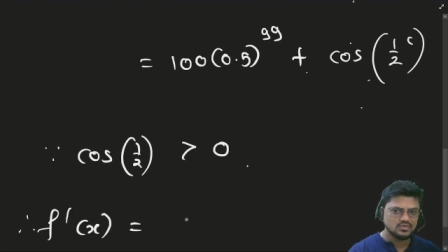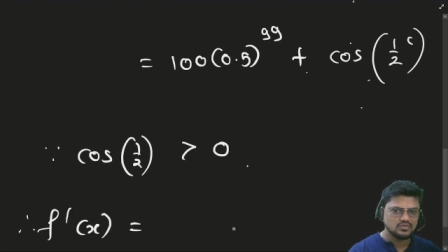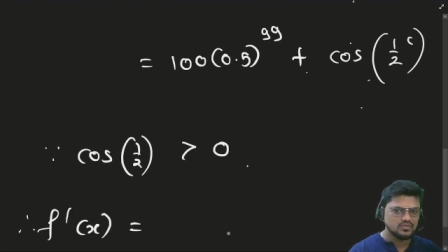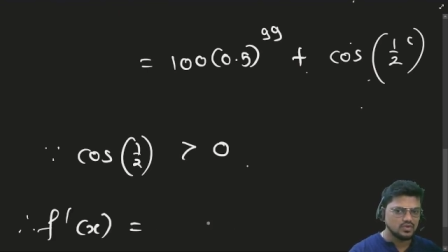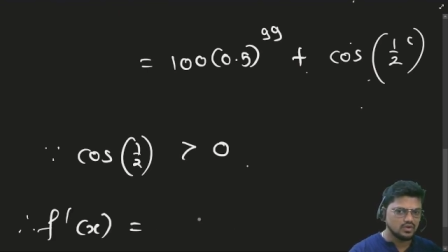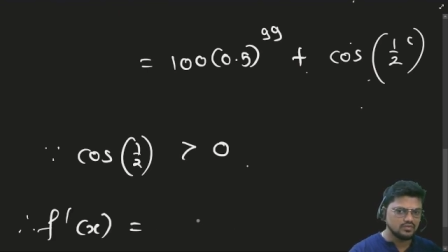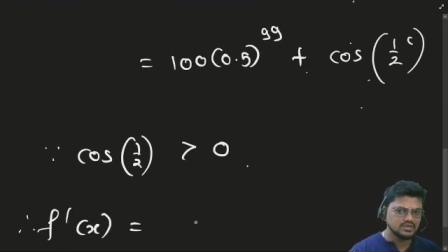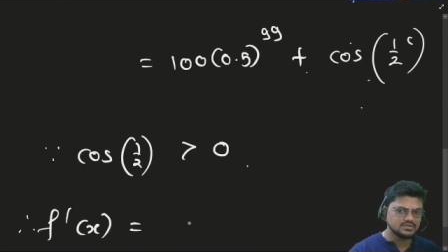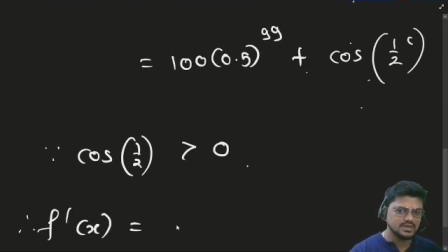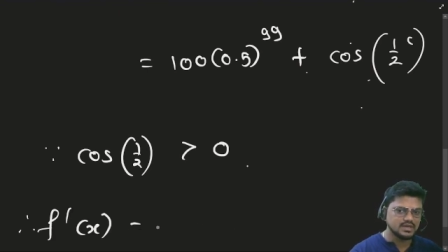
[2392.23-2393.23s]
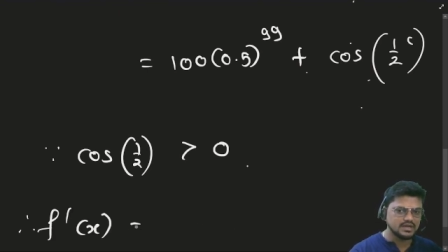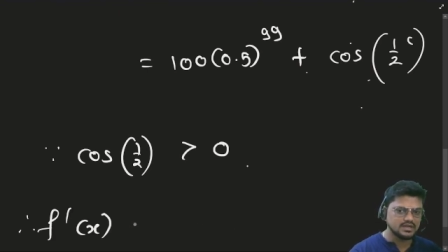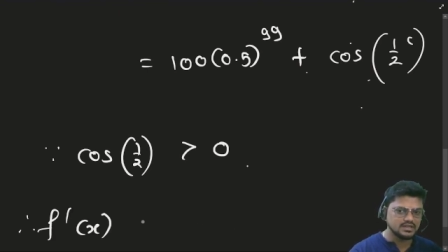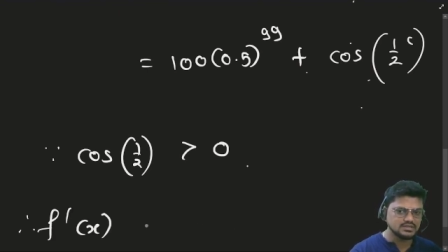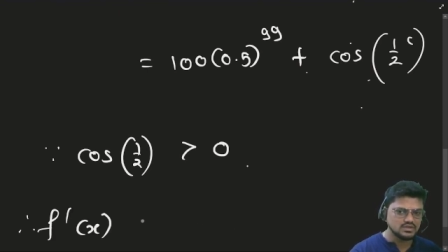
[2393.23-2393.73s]
will always be greater
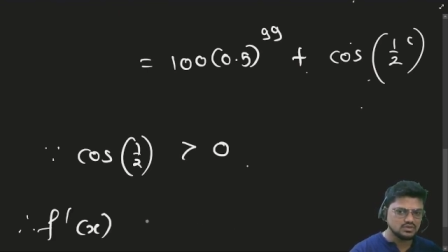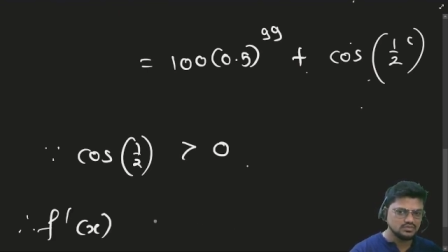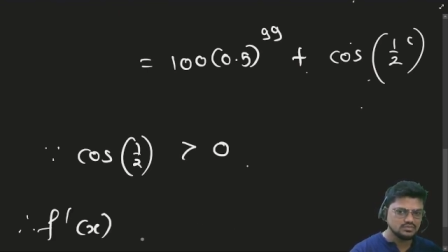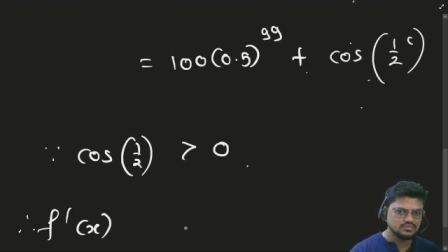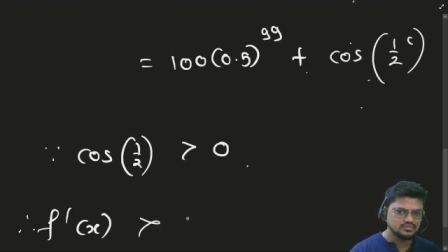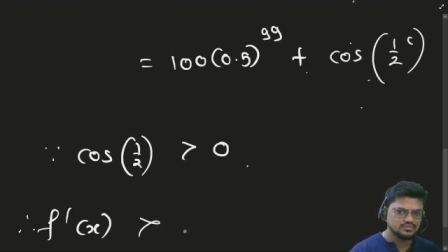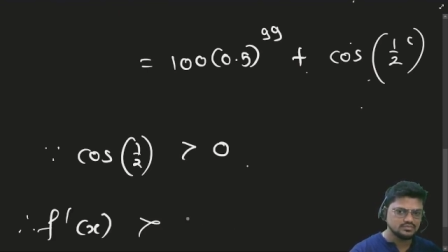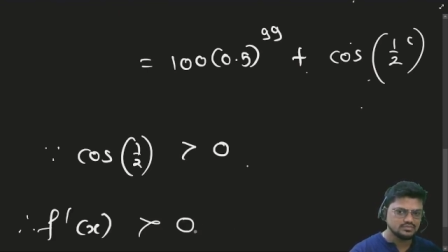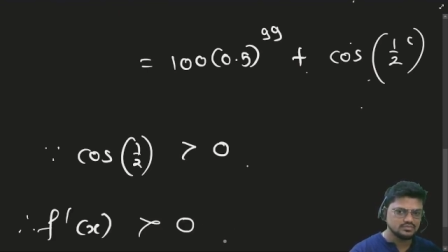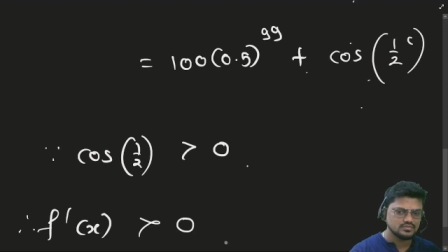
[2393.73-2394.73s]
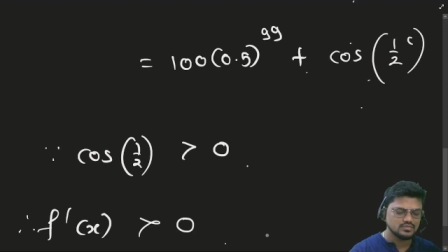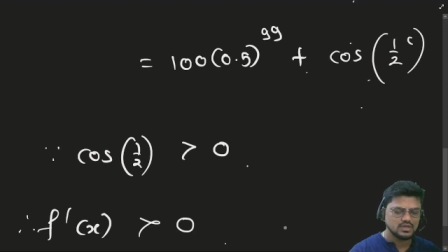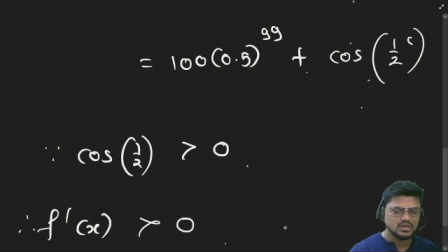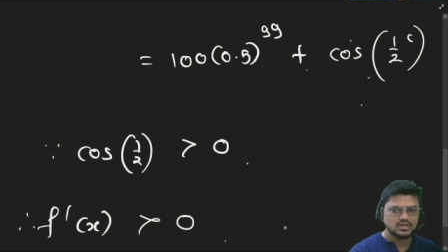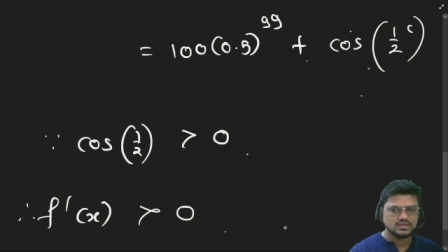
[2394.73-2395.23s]
than 0.
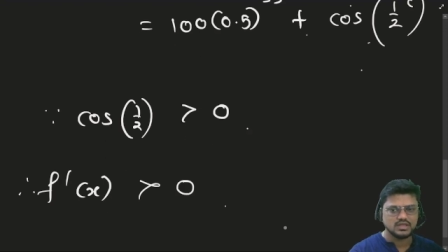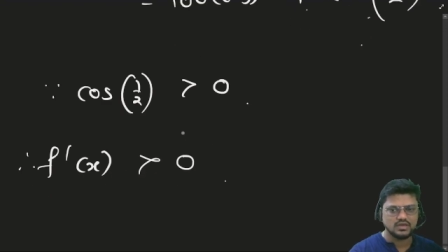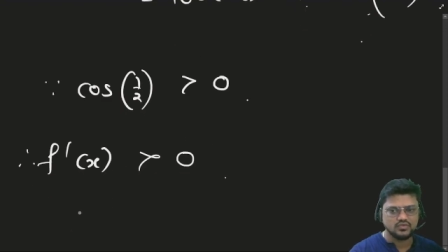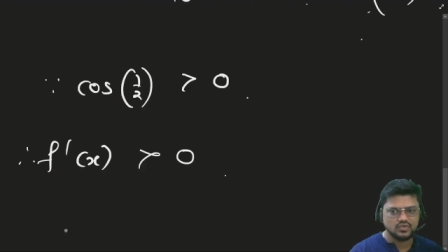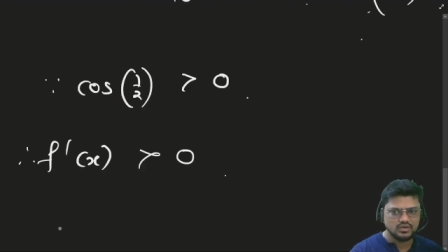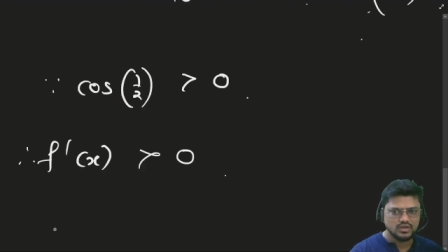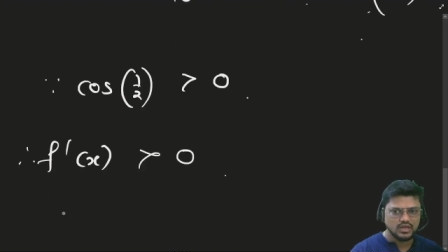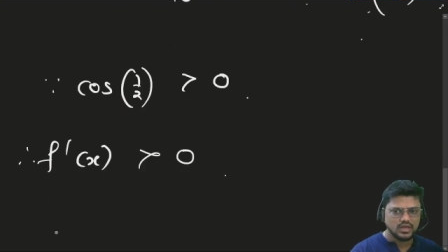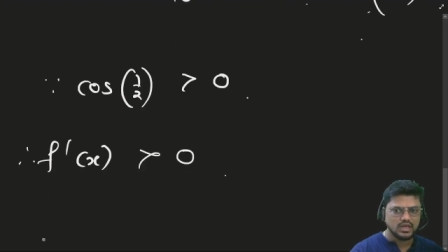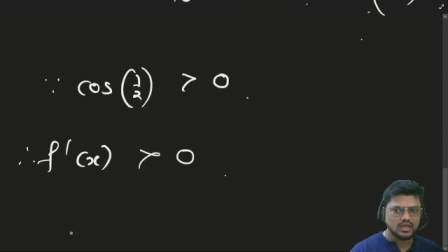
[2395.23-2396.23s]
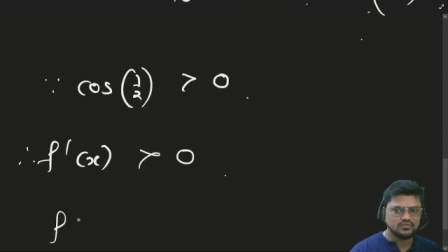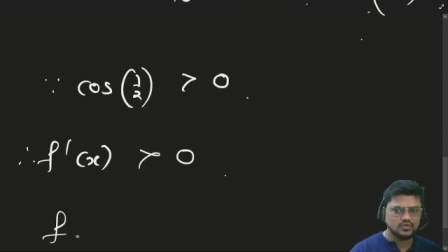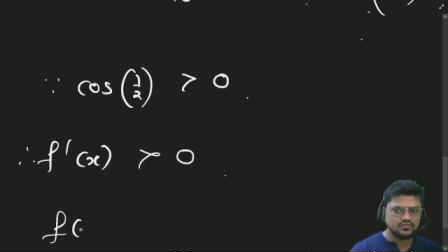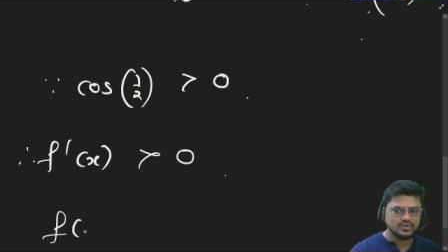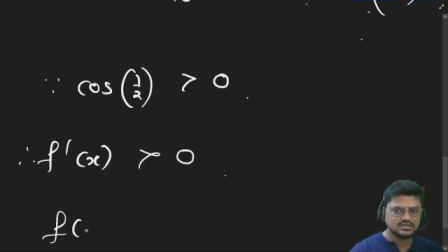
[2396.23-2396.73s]
Therefore, f
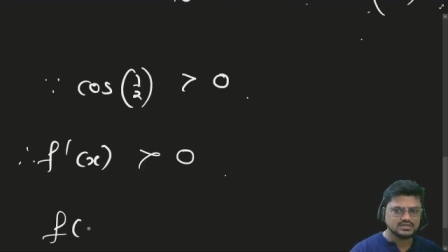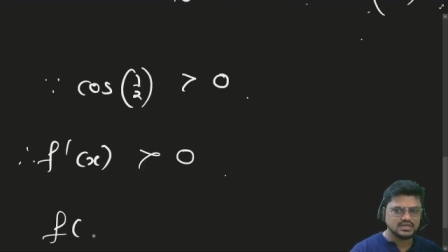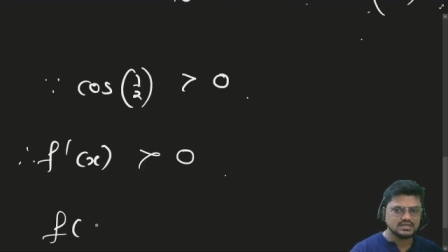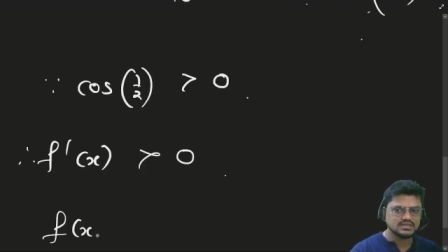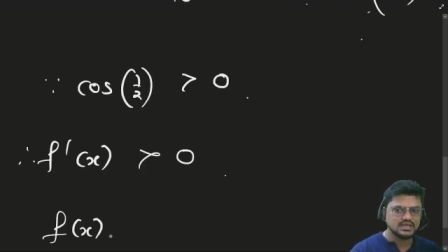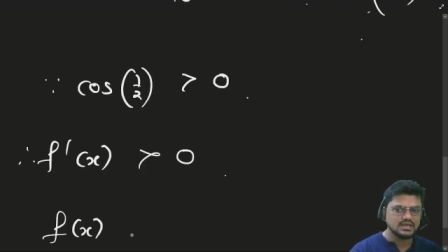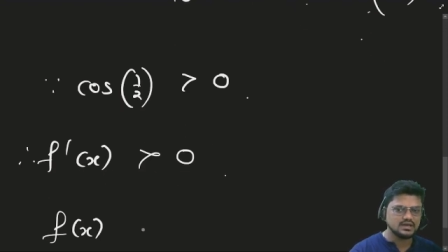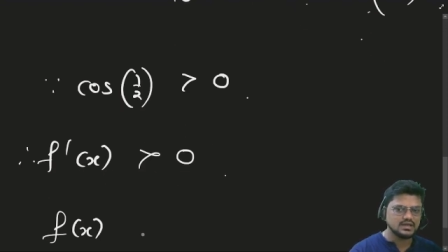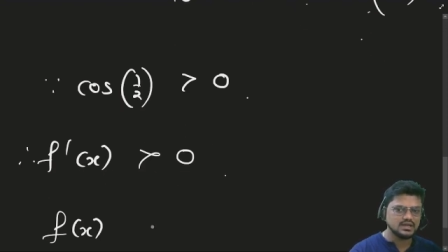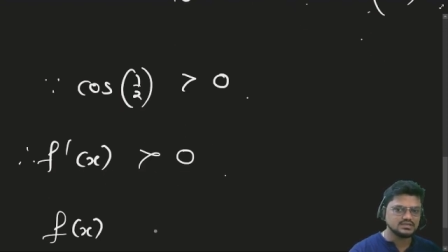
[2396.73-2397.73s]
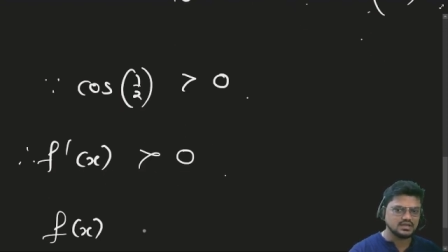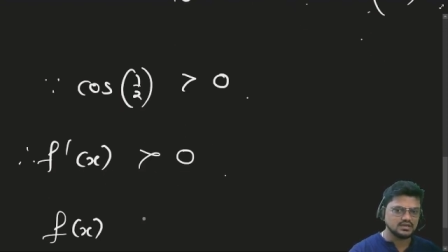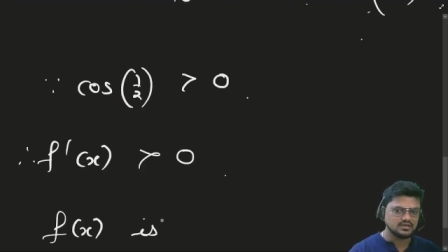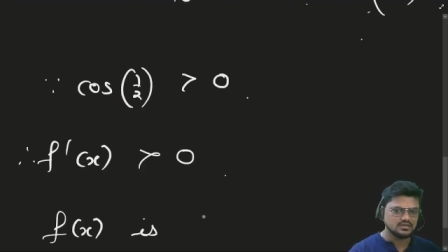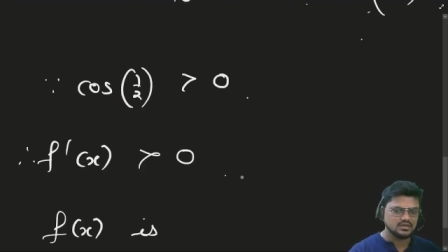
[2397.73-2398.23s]
of x is
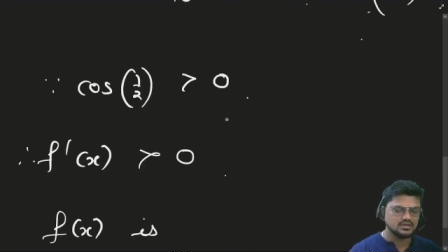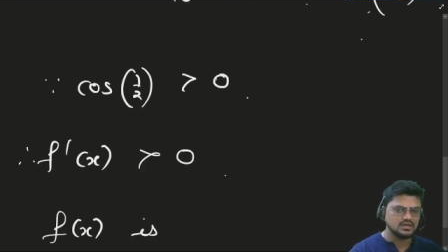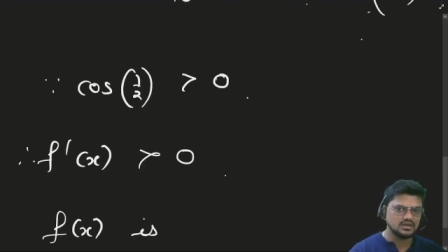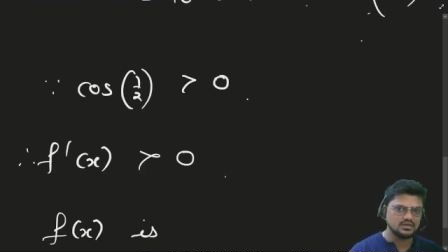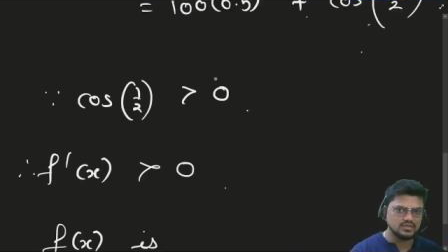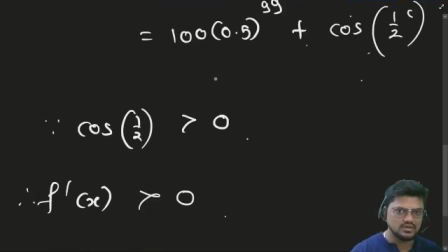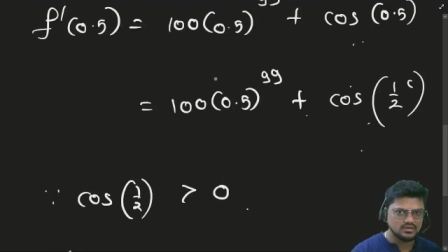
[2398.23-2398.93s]
increasing in the interval.